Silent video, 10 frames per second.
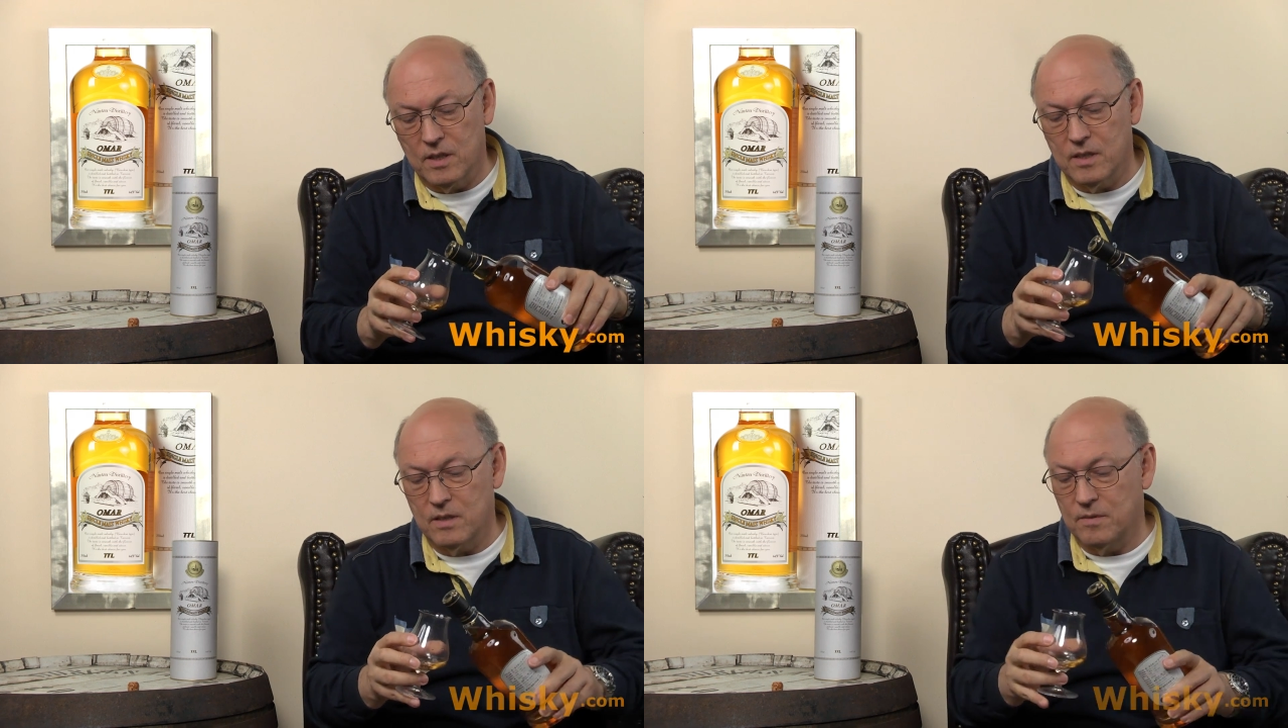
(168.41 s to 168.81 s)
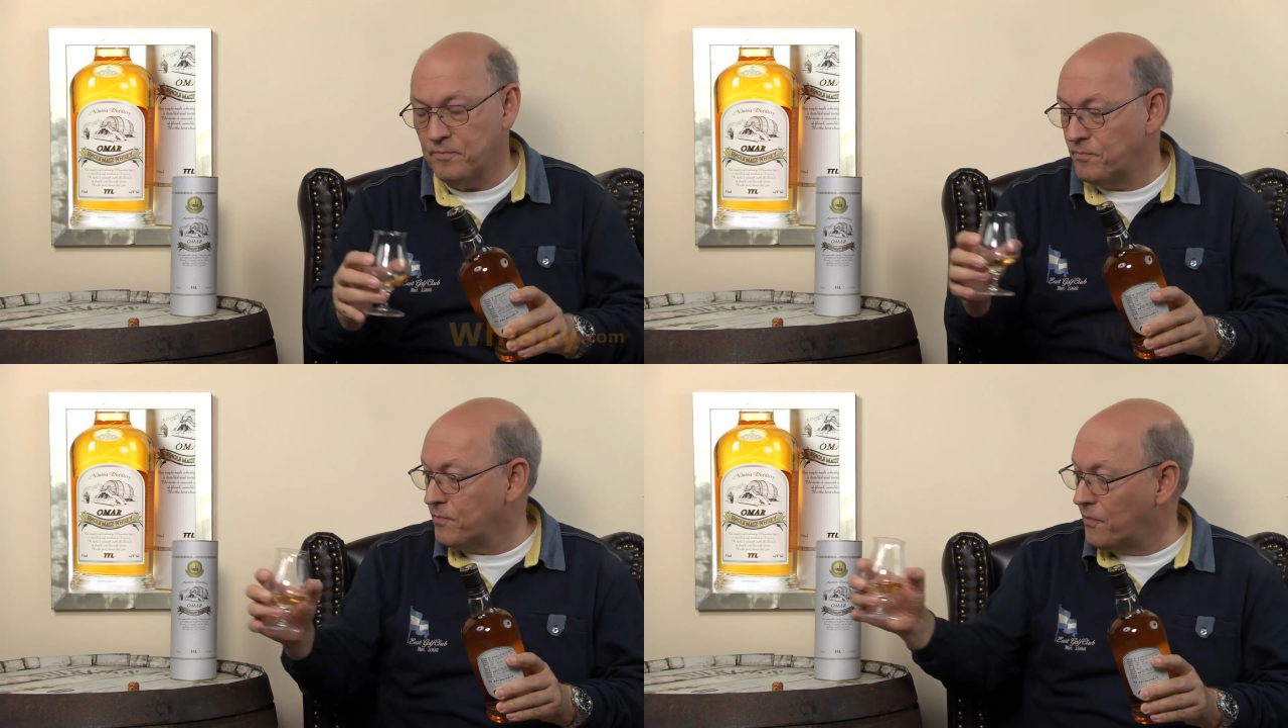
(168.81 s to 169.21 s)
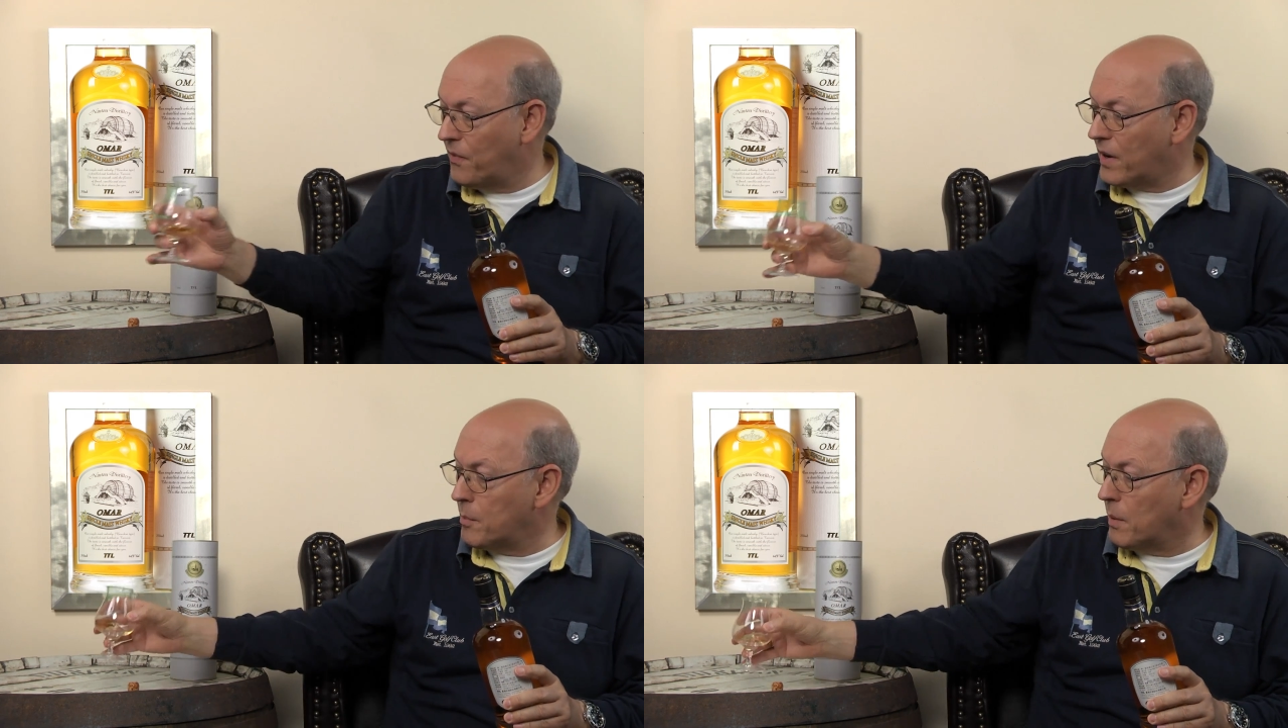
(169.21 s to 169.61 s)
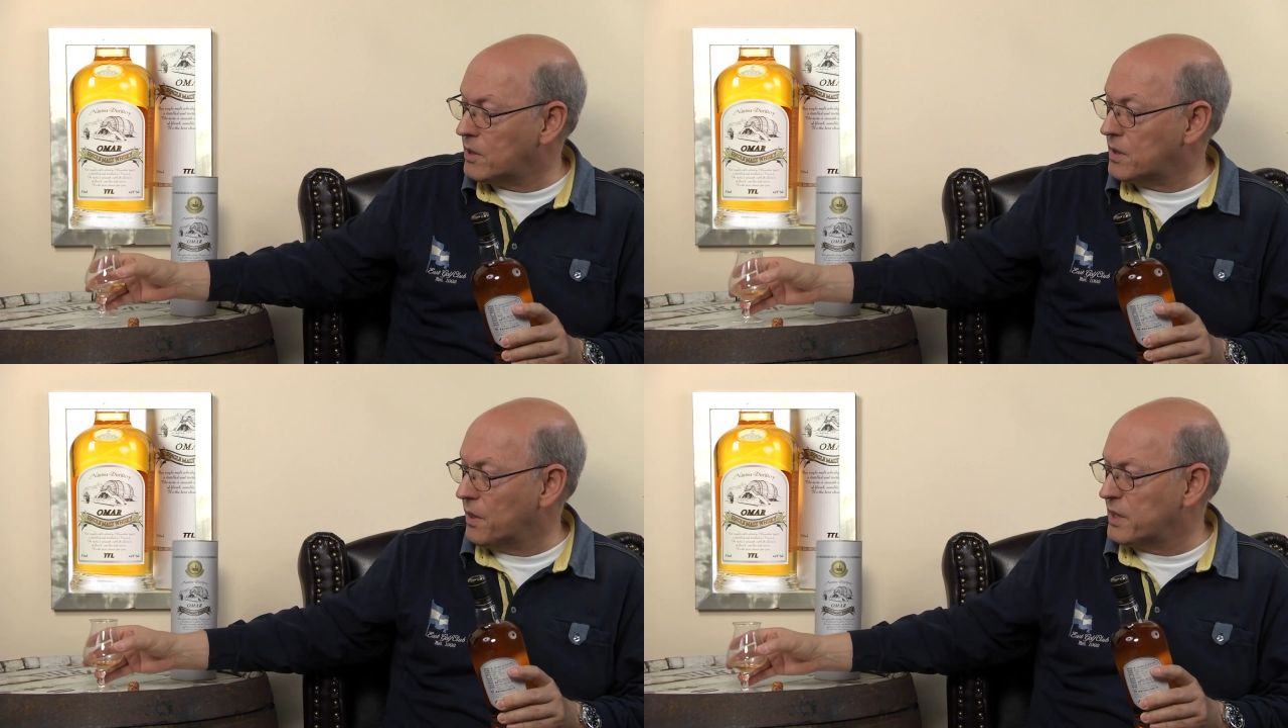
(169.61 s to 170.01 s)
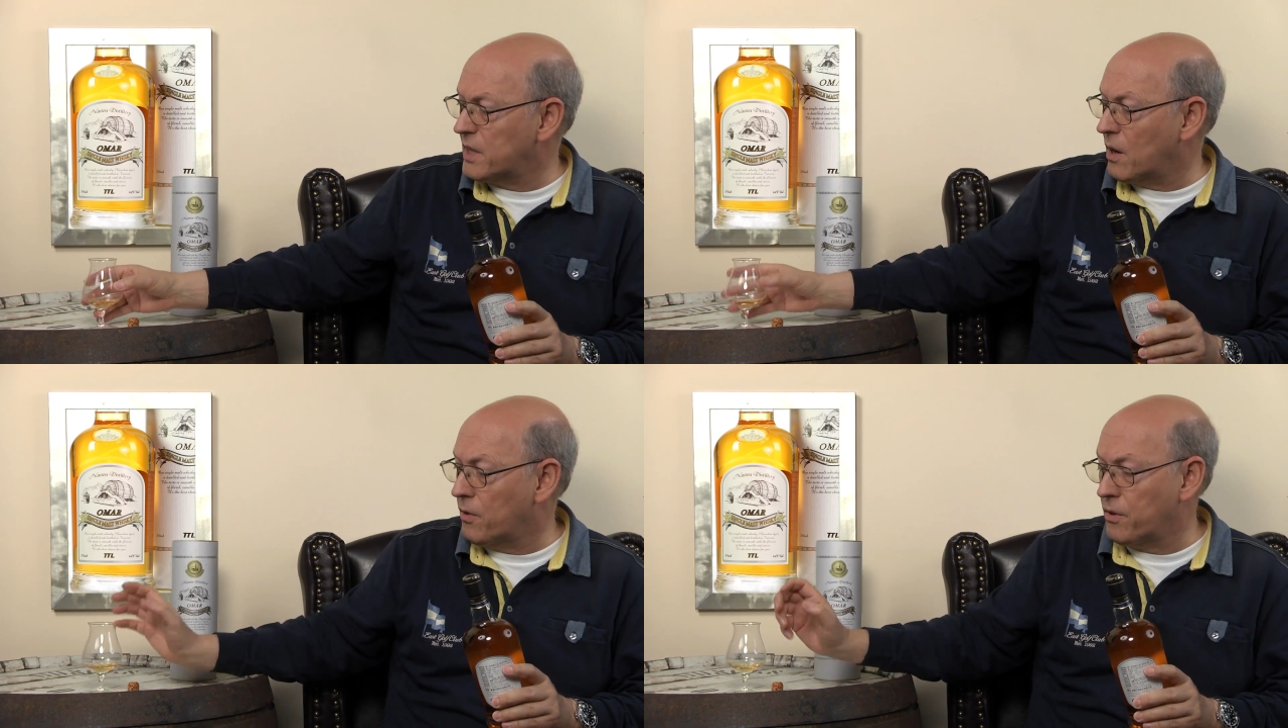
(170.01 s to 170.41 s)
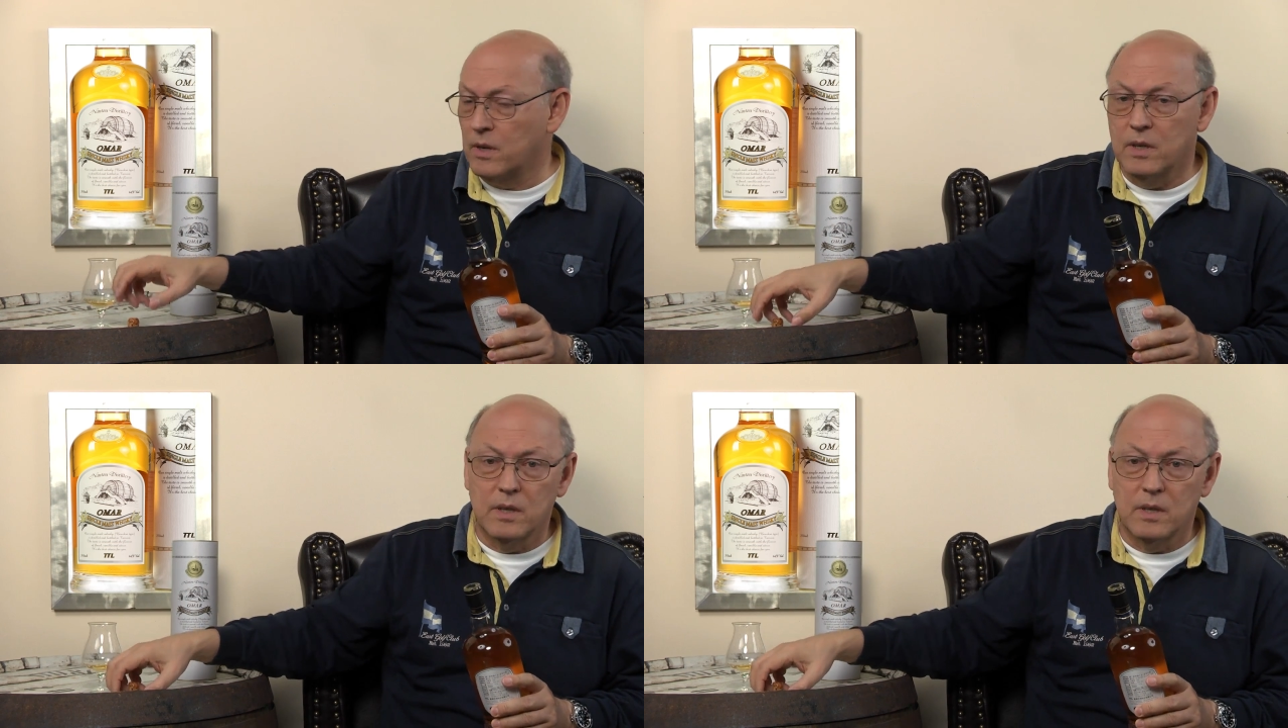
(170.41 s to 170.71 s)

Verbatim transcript: is very much in the south,